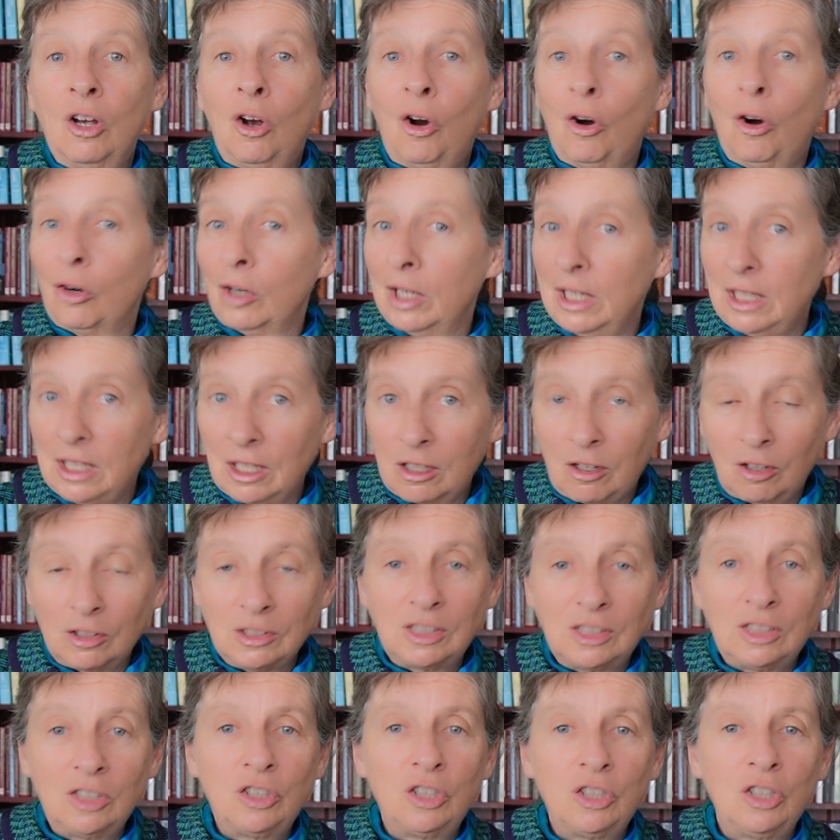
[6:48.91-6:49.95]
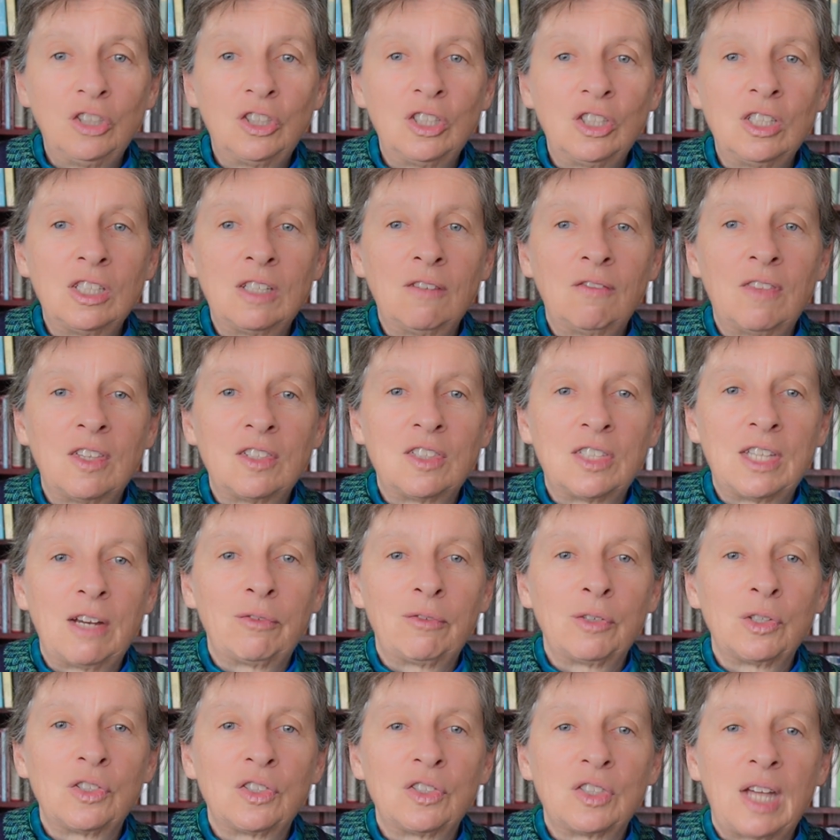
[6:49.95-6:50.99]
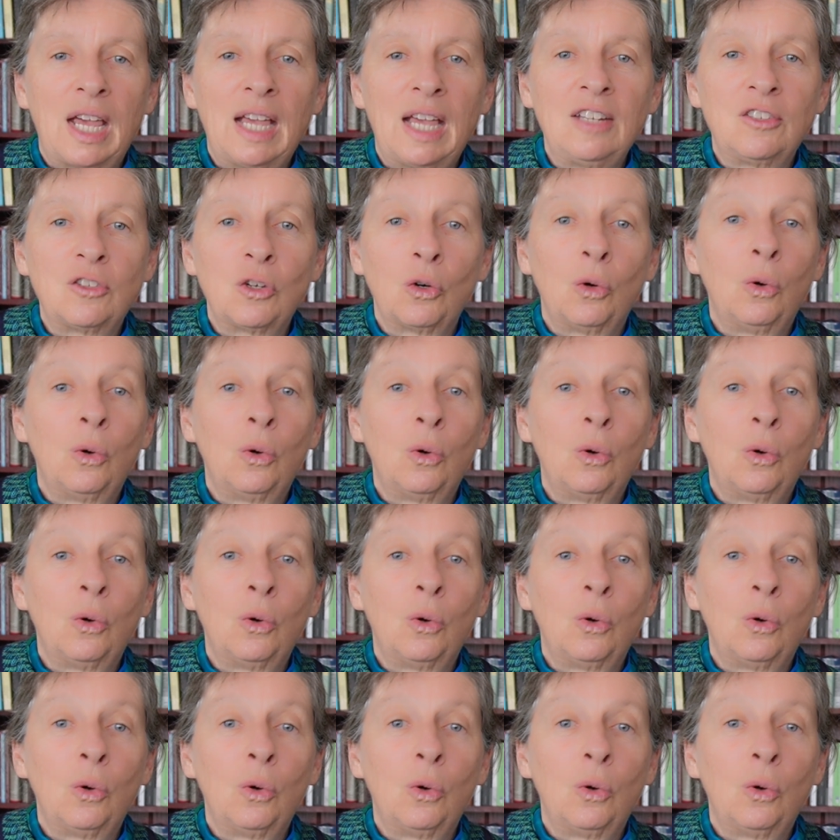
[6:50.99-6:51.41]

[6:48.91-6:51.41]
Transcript: or in the constitutions of the several states,